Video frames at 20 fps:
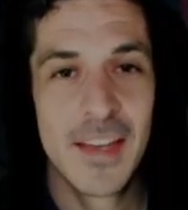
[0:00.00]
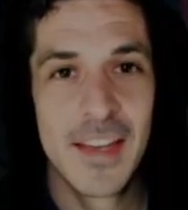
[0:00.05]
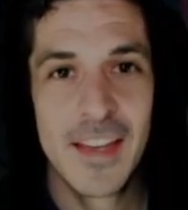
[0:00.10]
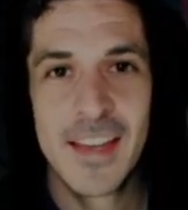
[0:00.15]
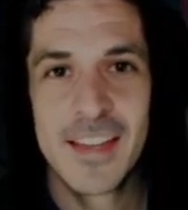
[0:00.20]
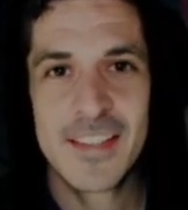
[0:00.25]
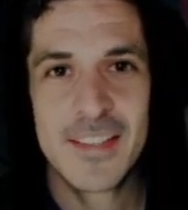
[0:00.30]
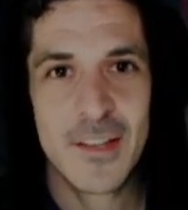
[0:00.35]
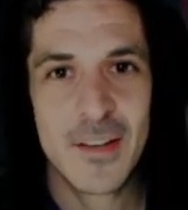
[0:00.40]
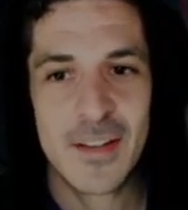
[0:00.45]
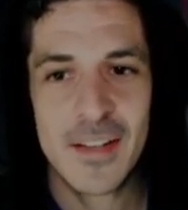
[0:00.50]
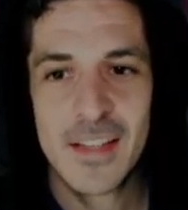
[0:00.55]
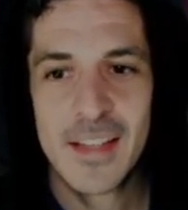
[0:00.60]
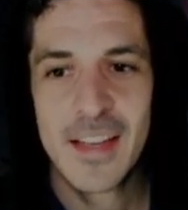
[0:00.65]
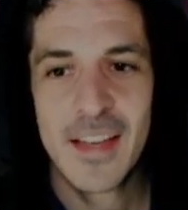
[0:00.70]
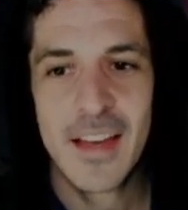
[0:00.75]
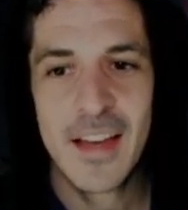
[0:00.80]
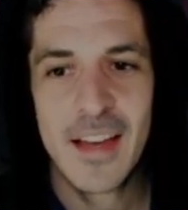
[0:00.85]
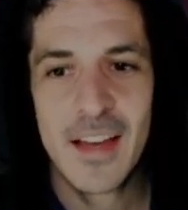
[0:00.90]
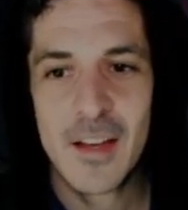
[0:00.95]
Sorry.
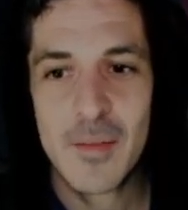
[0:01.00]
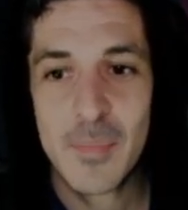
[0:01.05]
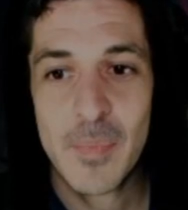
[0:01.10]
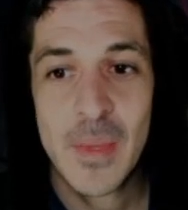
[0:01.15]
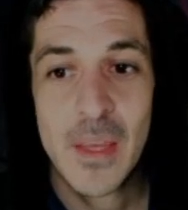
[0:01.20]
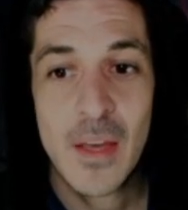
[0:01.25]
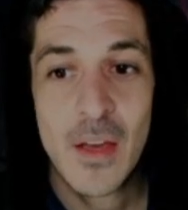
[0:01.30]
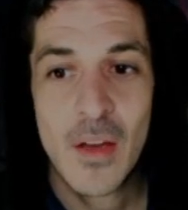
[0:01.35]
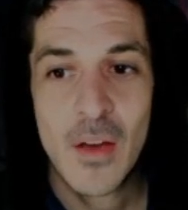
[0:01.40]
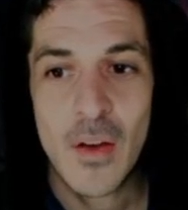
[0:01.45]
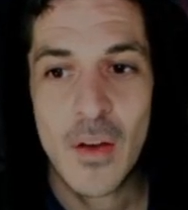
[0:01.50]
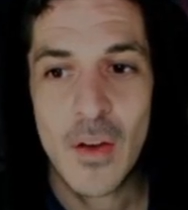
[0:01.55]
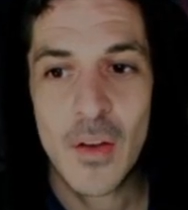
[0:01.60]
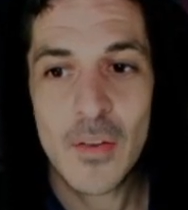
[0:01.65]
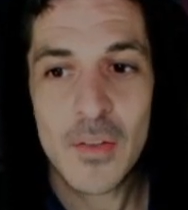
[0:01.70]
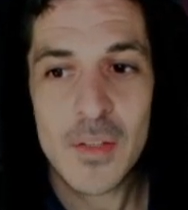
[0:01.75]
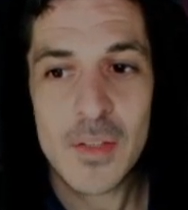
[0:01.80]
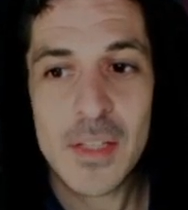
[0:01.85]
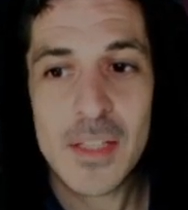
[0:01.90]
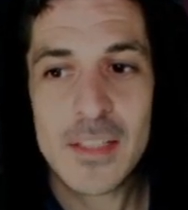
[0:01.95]
All
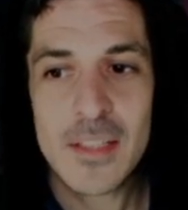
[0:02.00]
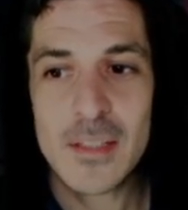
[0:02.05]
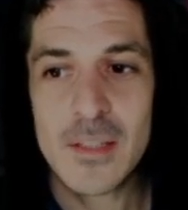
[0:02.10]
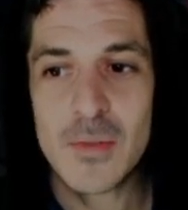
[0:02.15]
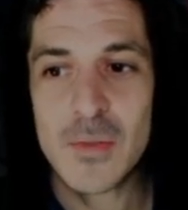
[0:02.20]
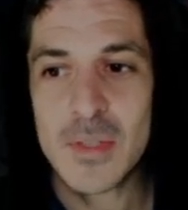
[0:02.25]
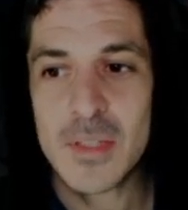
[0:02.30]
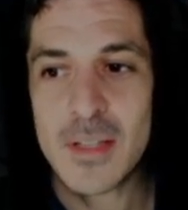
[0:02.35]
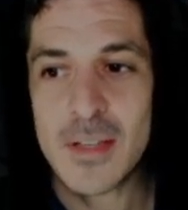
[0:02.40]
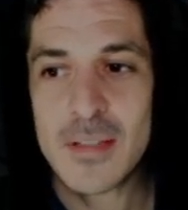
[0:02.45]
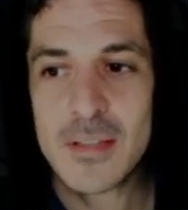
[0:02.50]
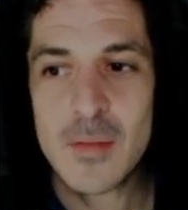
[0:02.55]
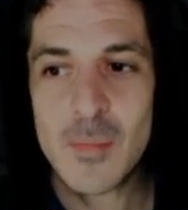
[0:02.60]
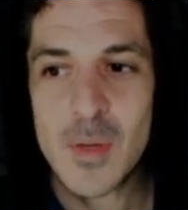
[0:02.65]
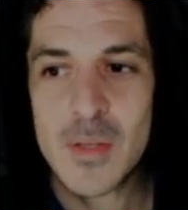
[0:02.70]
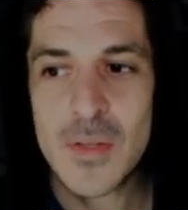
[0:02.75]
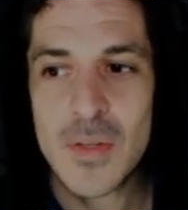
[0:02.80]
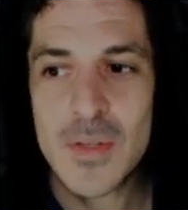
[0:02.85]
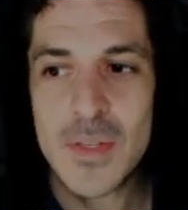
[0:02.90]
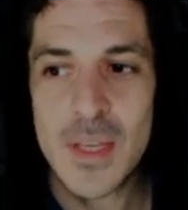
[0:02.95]
you need to do is customize
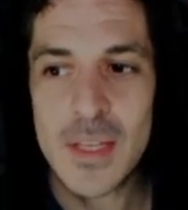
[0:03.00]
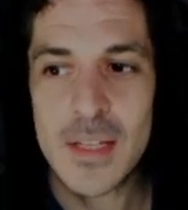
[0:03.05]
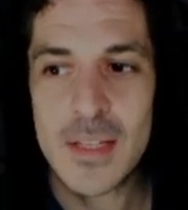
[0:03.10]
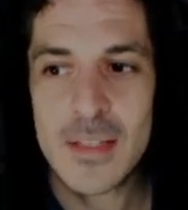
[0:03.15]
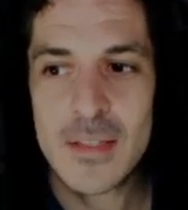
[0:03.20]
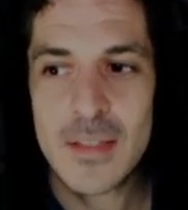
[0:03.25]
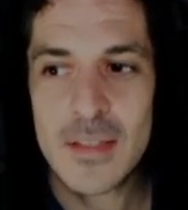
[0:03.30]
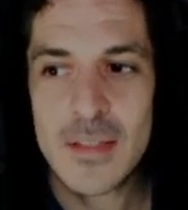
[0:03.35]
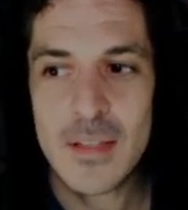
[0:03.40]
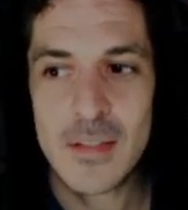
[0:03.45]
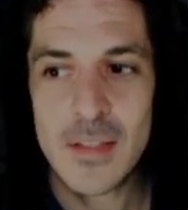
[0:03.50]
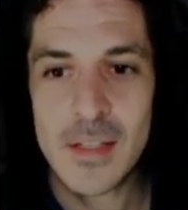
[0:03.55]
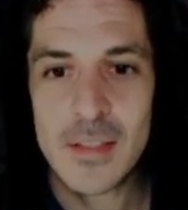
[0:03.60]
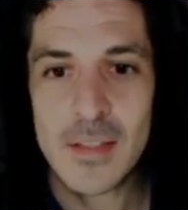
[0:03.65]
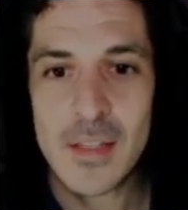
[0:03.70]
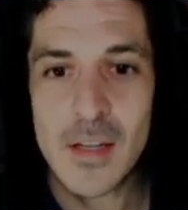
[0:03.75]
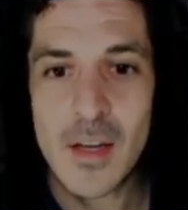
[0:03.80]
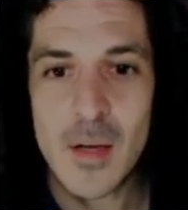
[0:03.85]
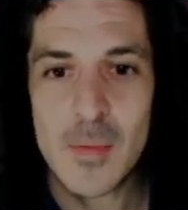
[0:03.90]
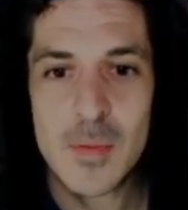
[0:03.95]
your settings to select the
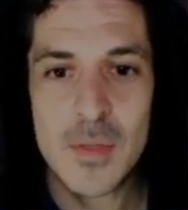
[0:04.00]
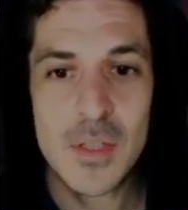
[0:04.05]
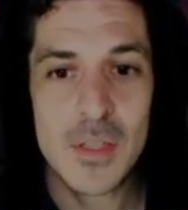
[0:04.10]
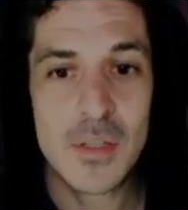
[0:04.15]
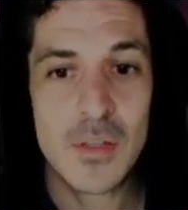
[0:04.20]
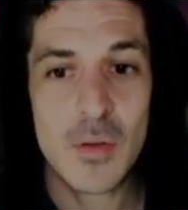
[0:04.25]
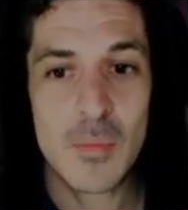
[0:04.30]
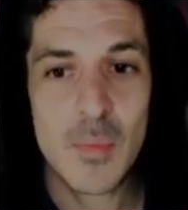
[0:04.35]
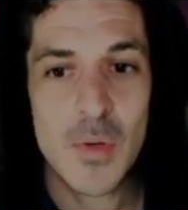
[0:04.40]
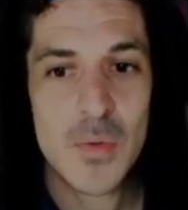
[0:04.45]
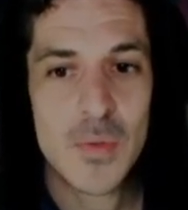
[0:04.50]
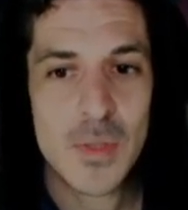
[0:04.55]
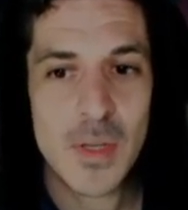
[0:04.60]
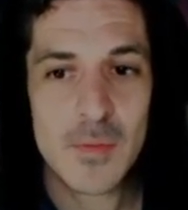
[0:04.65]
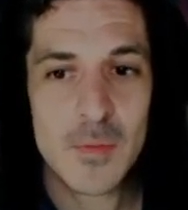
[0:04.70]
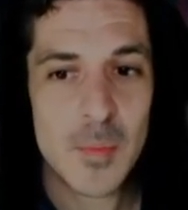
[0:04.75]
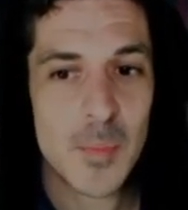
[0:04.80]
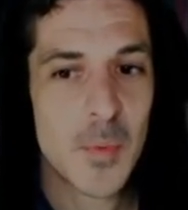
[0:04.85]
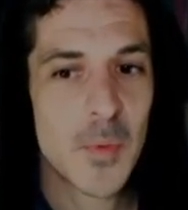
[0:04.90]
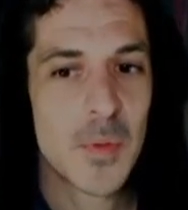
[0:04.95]
option you're most
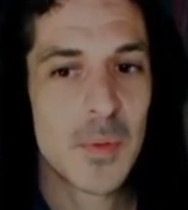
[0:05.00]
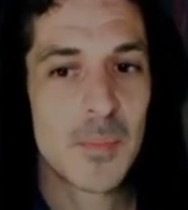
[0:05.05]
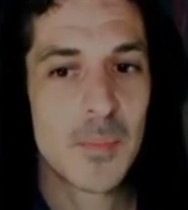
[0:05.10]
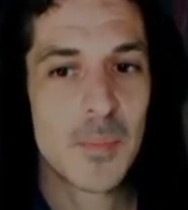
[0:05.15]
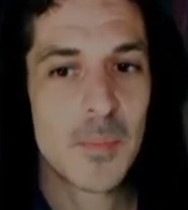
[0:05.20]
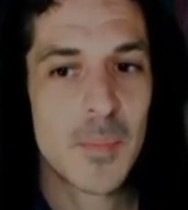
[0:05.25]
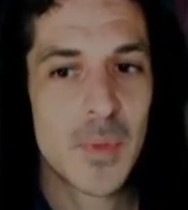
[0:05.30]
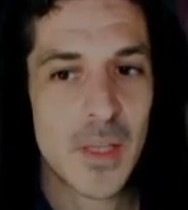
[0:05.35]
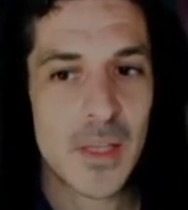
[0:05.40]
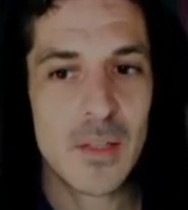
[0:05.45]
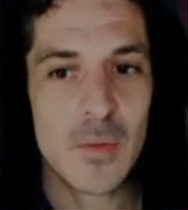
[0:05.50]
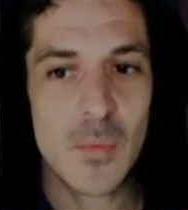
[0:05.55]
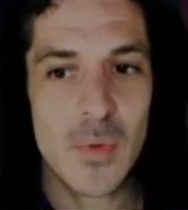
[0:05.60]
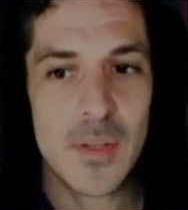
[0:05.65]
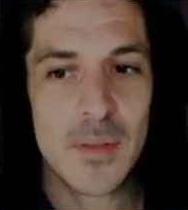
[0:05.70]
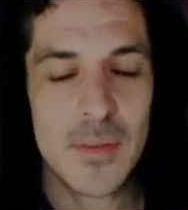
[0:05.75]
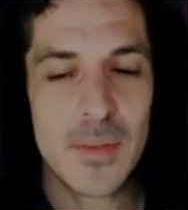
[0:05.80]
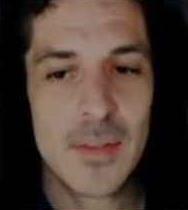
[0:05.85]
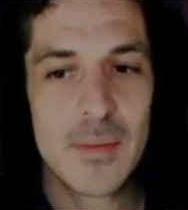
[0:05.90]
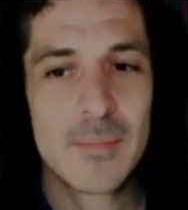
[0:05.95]
comfortable playing with.